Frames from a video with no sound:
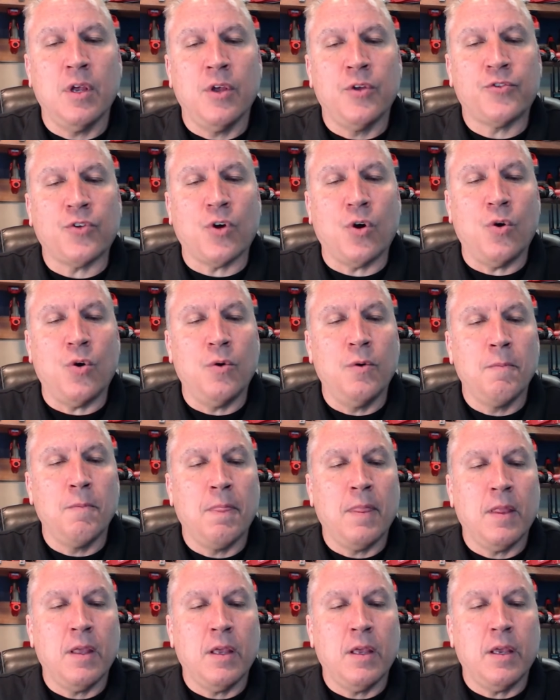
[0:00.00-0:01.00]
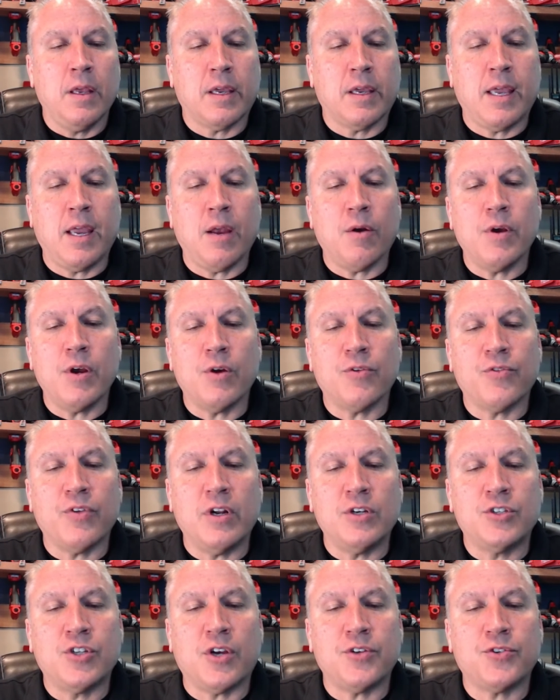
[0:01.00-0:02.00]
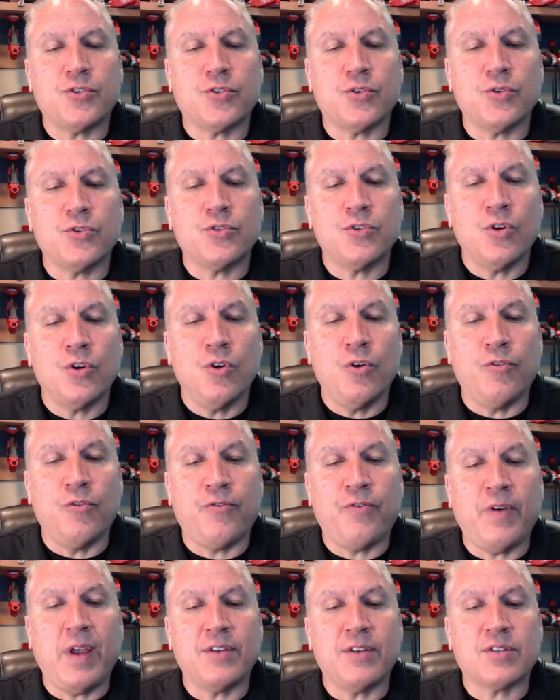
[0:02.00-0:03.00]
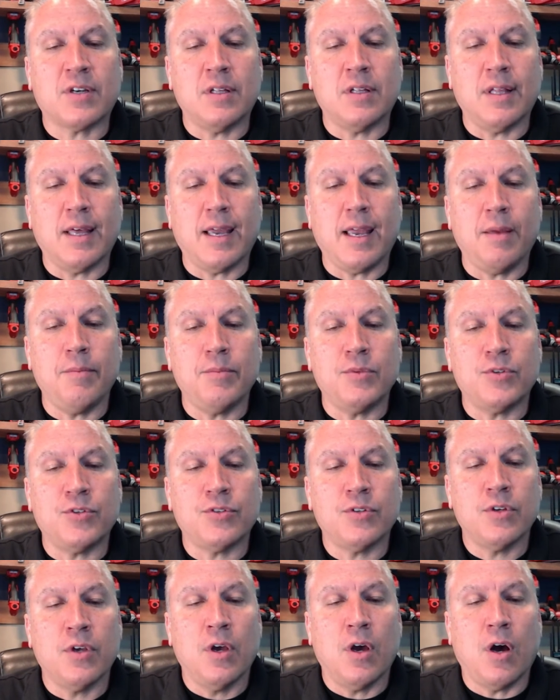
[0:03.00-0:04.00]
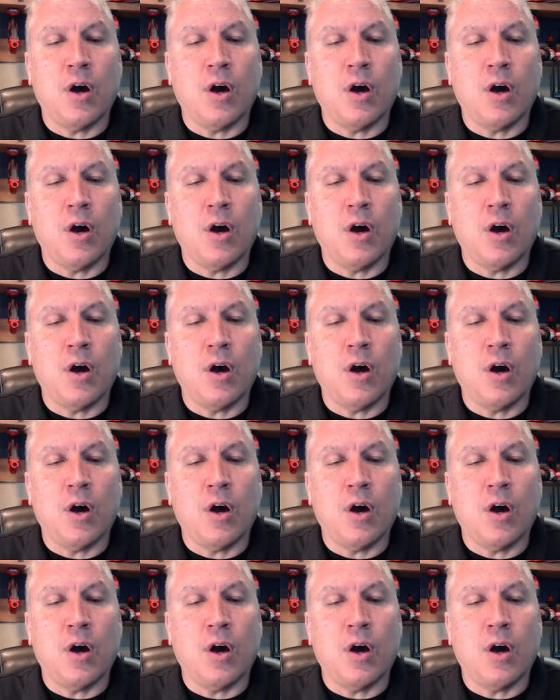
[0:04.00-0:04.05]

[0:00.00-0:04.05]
So, carriers and adjusters who face claims